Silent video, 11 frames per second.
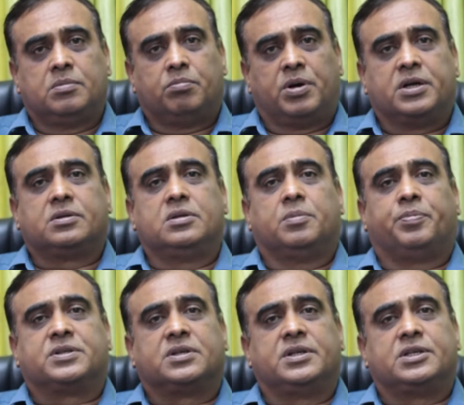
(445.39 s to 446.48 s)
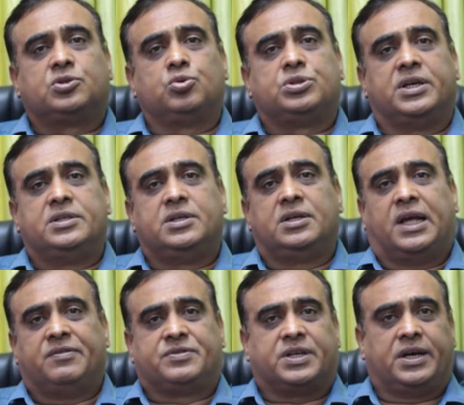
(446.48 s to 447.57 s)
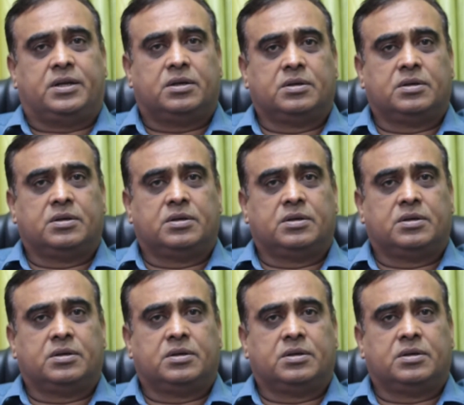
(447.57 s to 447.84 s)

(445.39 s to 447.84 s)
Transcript: but the person has to change his lifestyle,